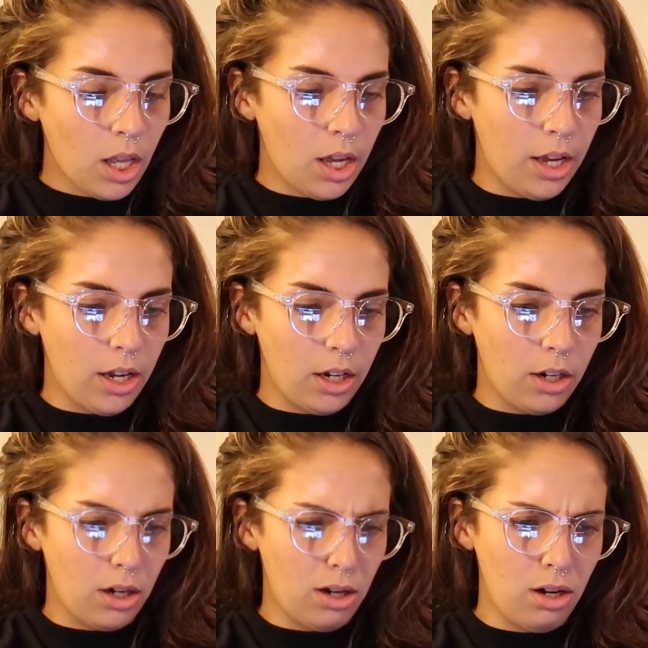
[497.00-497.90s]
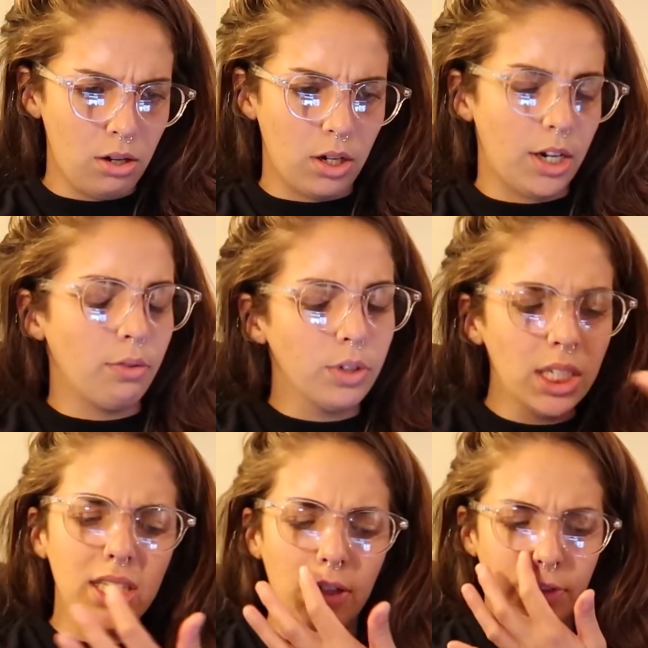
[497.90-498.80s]
And oh god, I
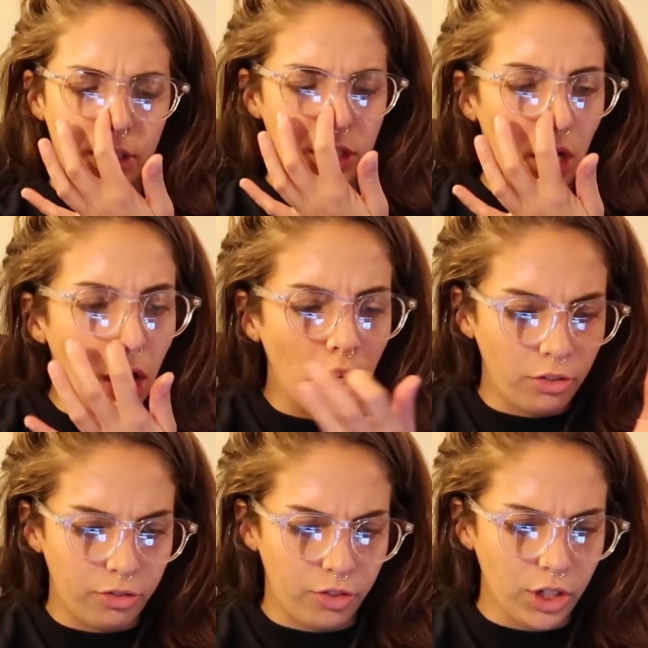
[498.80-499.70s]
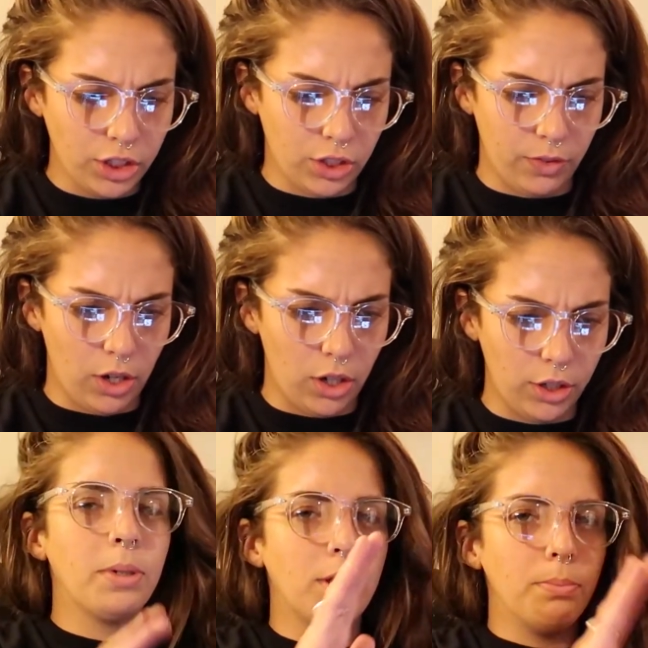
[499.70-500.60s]
really love the song, first of all.
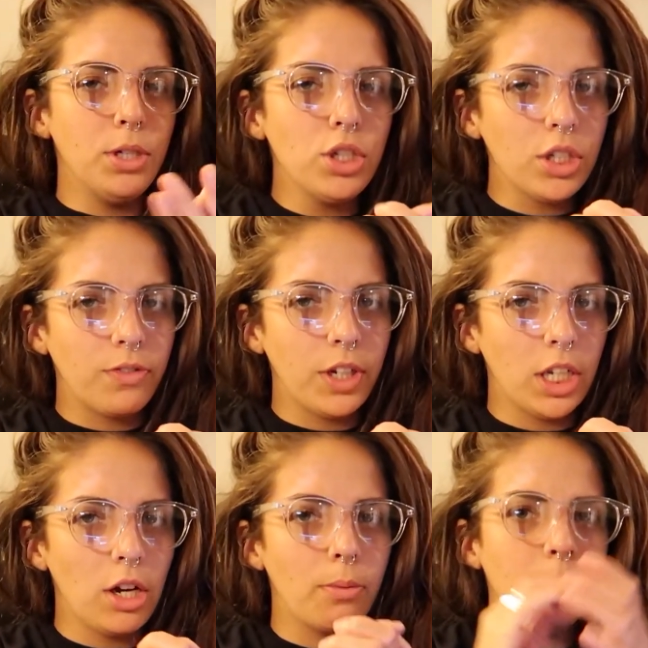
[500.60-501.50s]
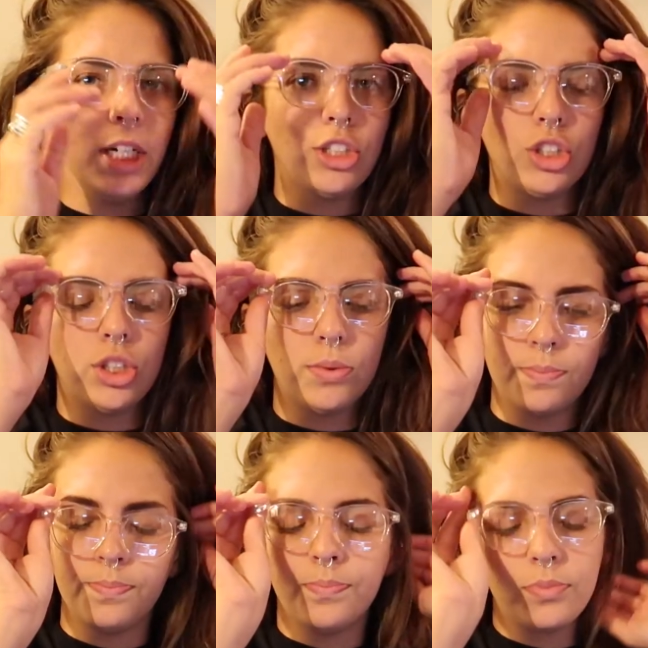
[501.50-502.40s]
But the music video, bitch,
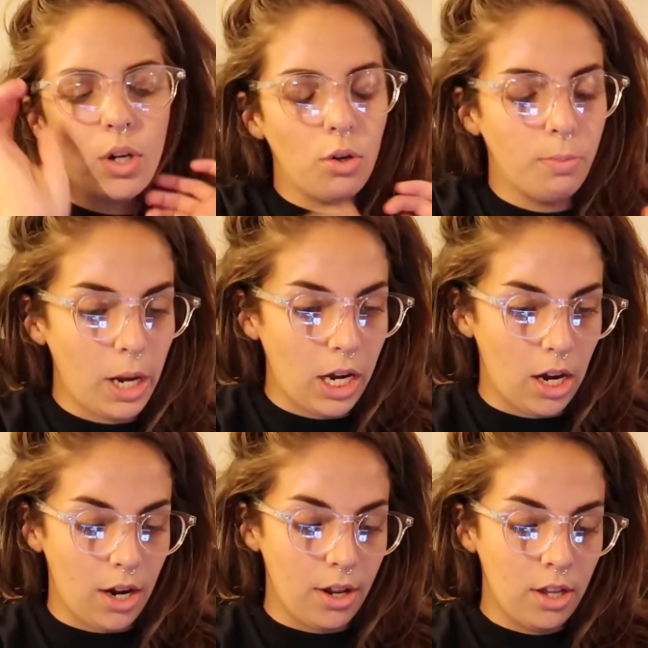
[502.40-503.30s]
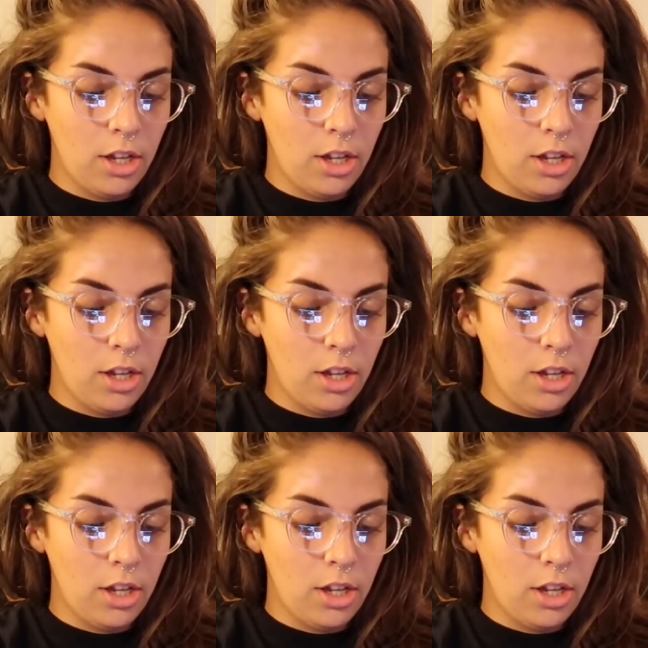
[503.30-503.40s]
oh my god.